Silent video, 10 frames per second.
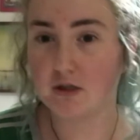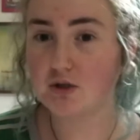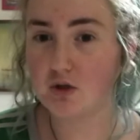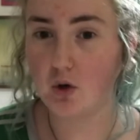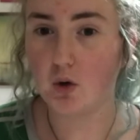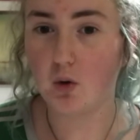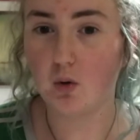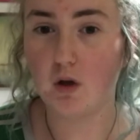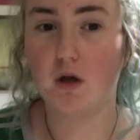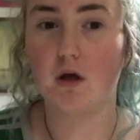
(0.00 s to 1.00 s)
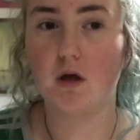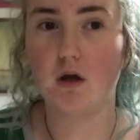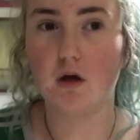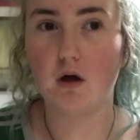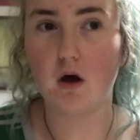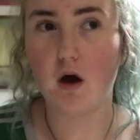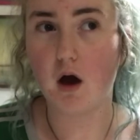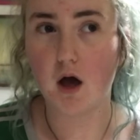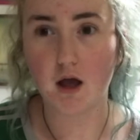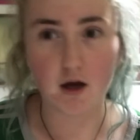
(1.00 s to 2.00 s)
So
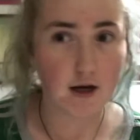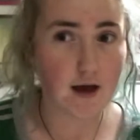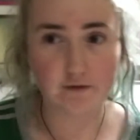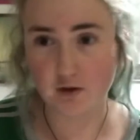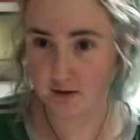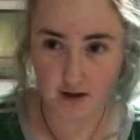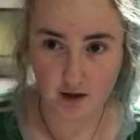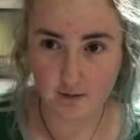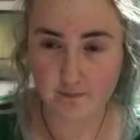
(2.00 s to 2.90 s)
I gotta have a new style.